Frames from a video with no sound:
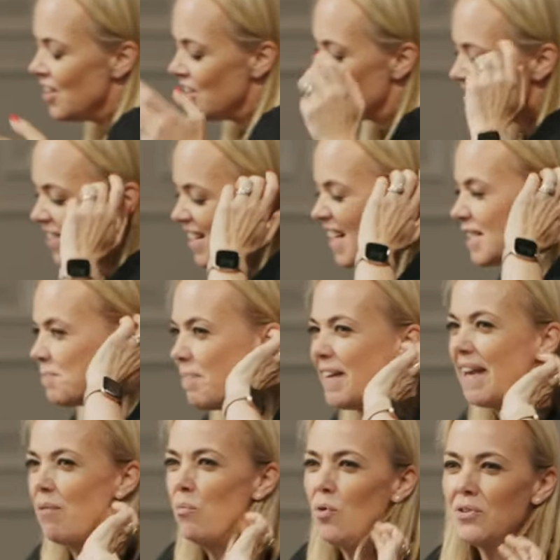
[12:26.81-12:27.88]
So let's
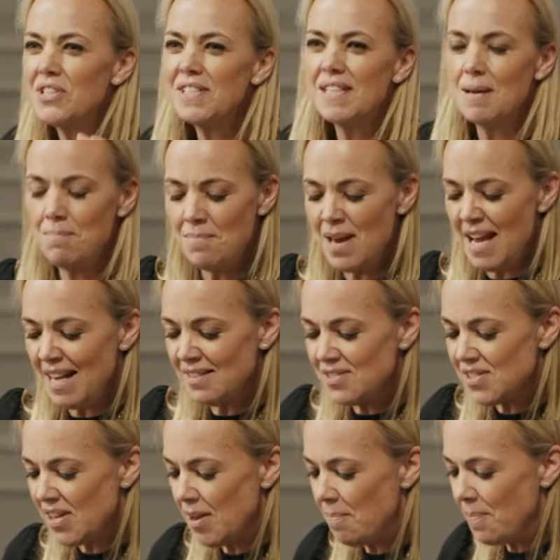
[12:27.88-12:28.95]
begin. What does it mean
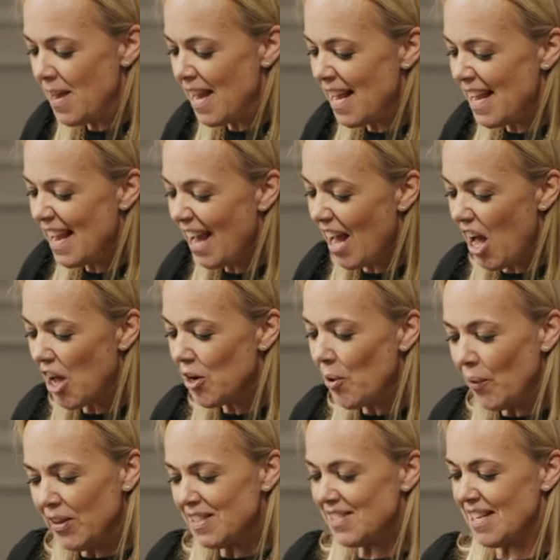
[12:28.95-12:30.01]
to be
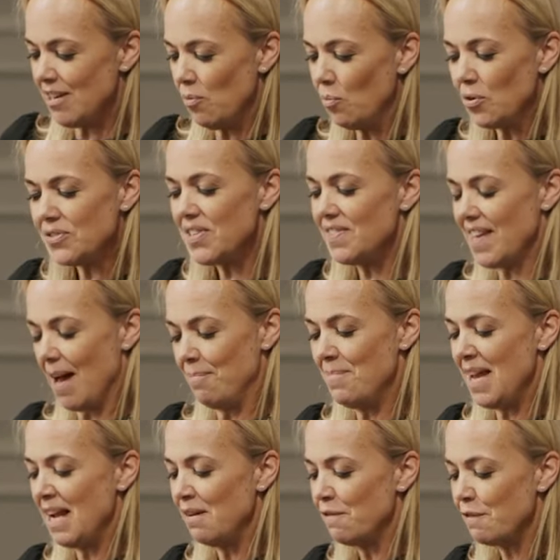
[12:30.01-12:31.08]
anointed? And what did that
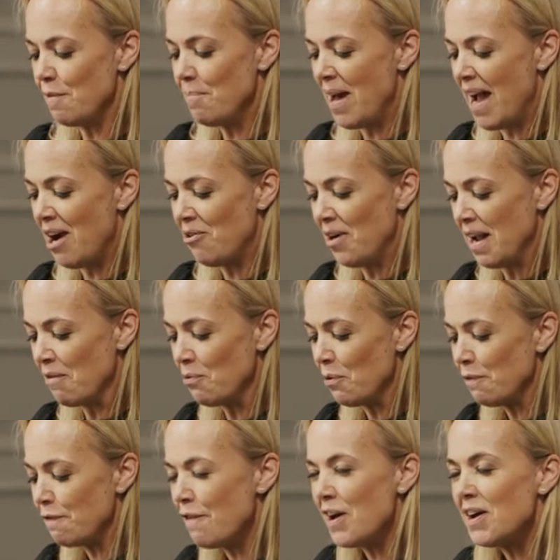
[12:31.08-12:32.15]
mean for Mary? Well,
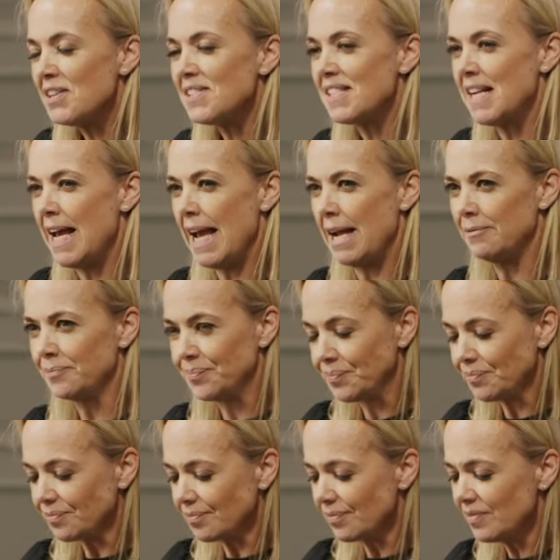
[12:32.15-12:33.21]
firstly,
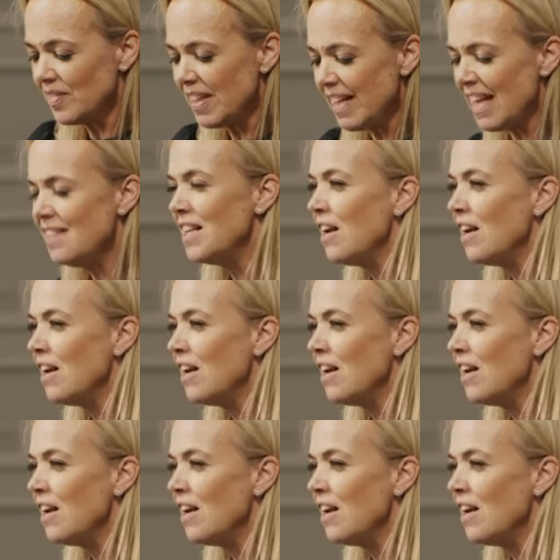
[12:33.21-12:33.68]
in the